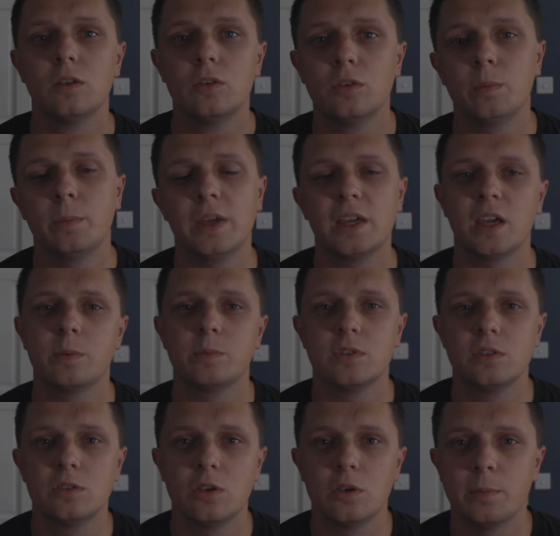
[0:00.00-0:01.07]
Not being able to
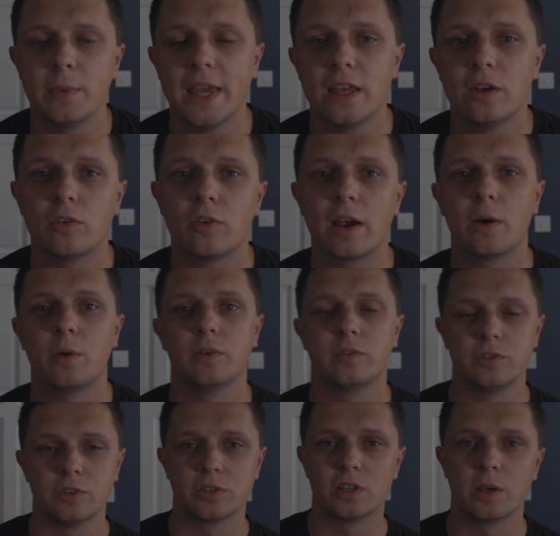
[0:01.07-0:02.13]
zoom in or out
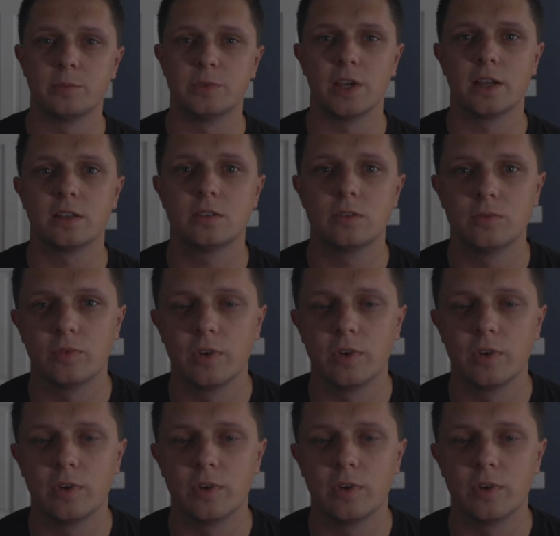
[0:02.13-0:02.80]
on your subject